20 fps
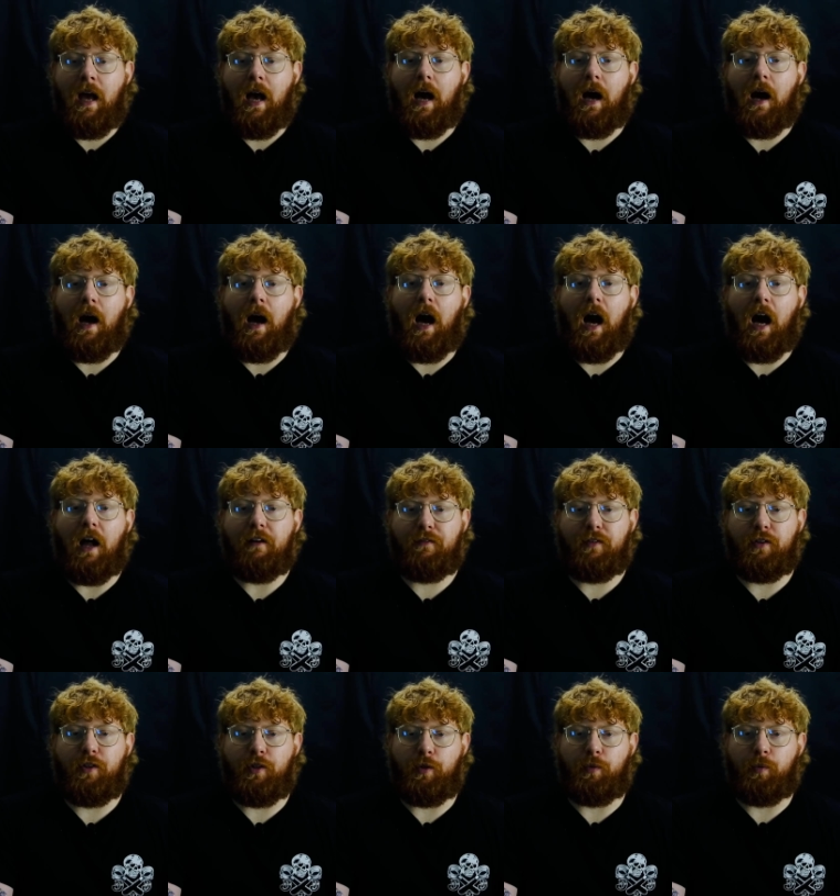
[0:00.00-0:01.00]
our heart
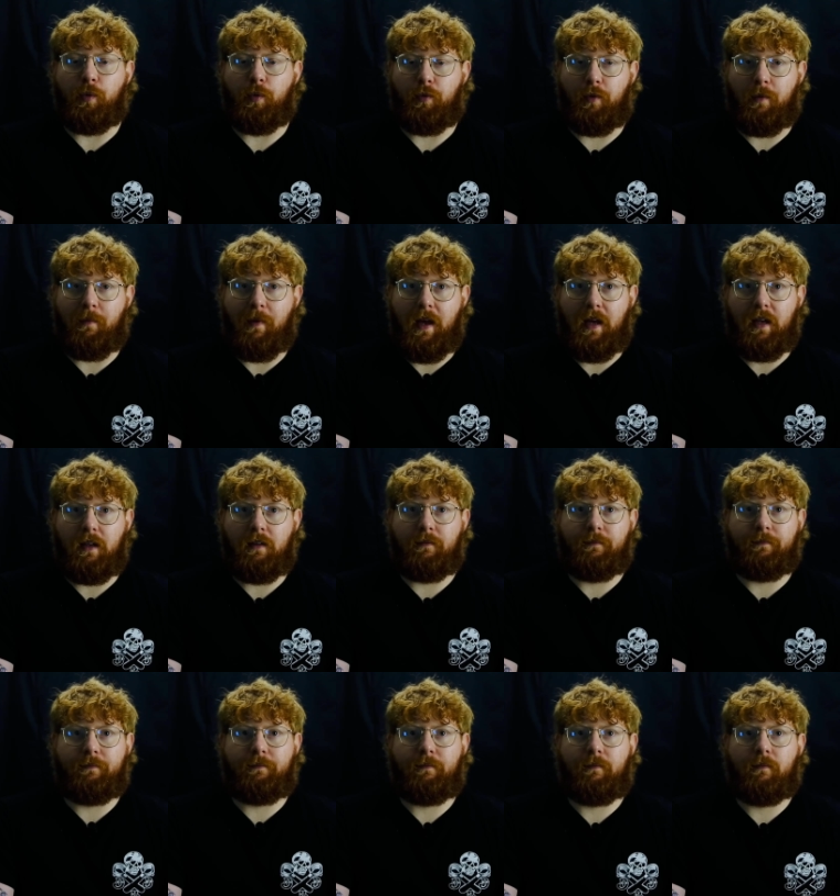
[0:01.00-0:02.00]
for you will remain.
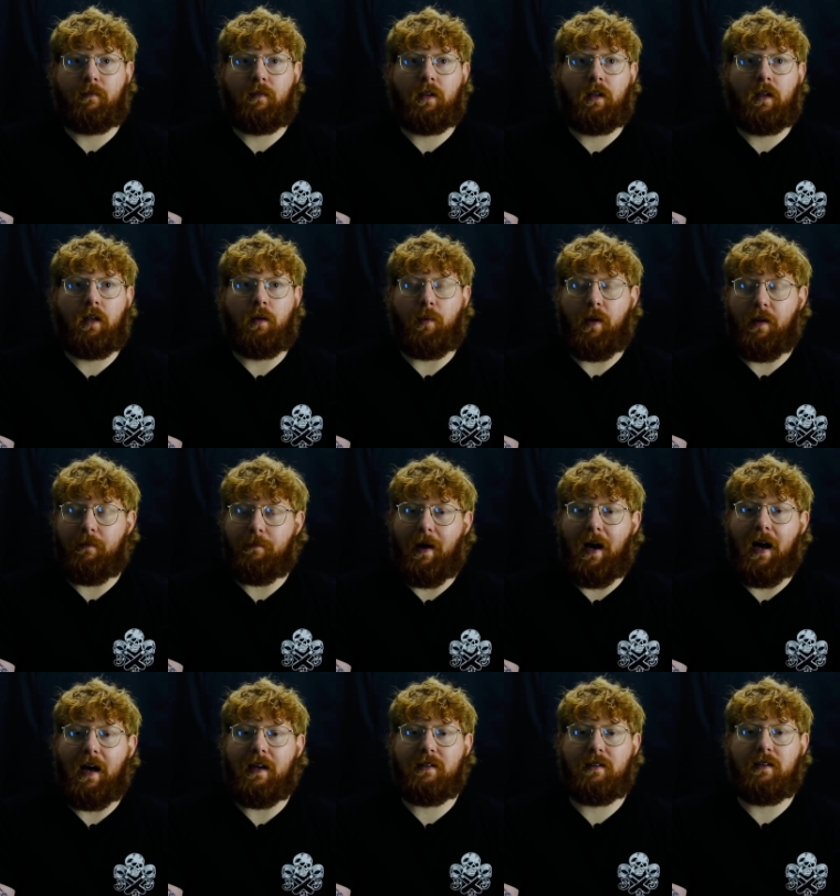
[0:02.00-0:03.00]
And we have
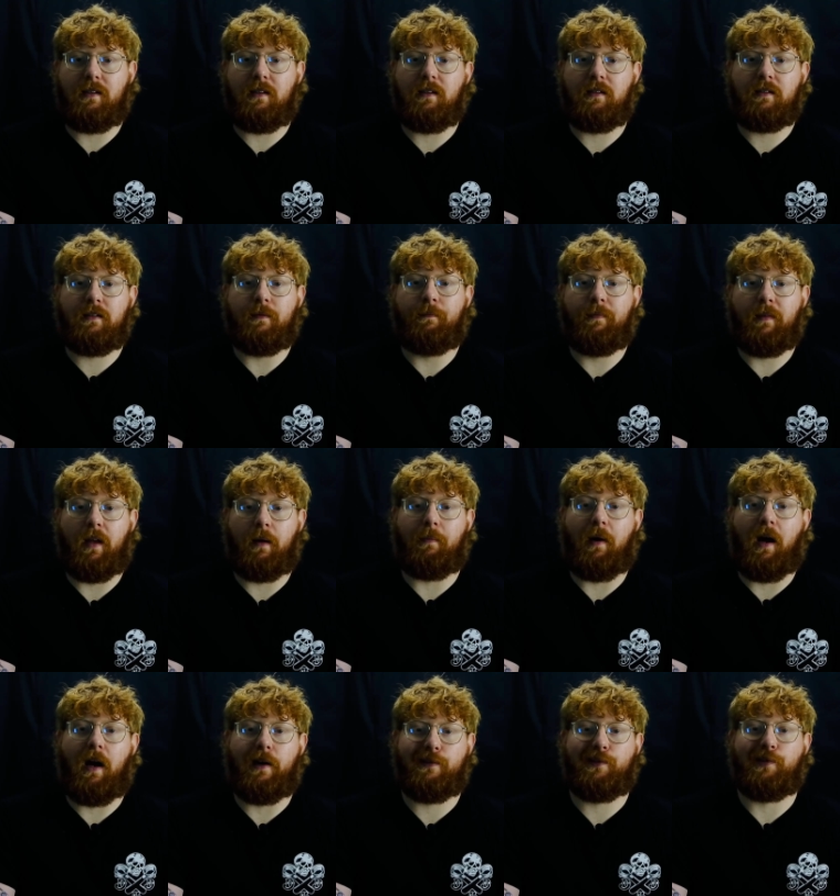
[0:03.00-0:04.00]
pastors, a
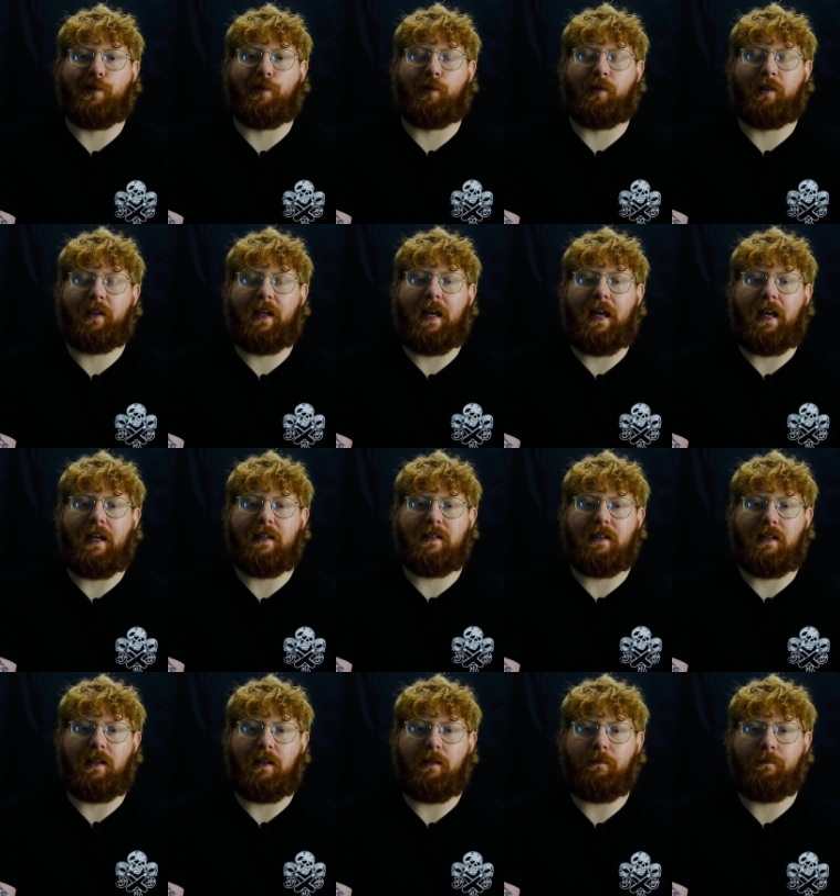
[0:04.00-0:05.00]
pastoral care
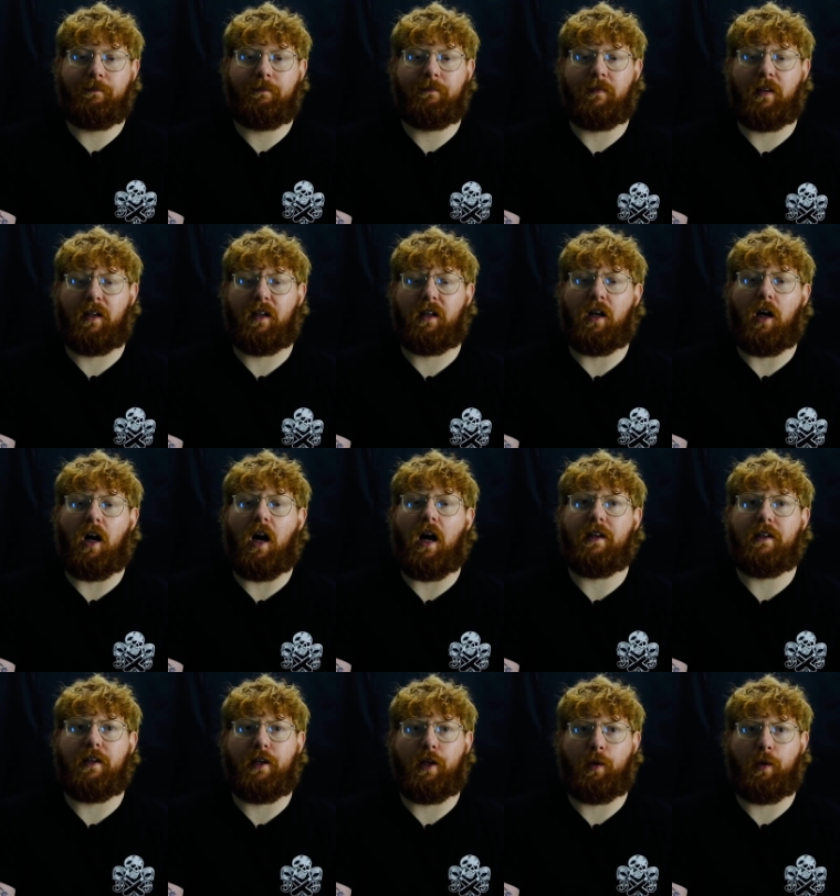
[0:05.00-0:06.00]
team, and kind and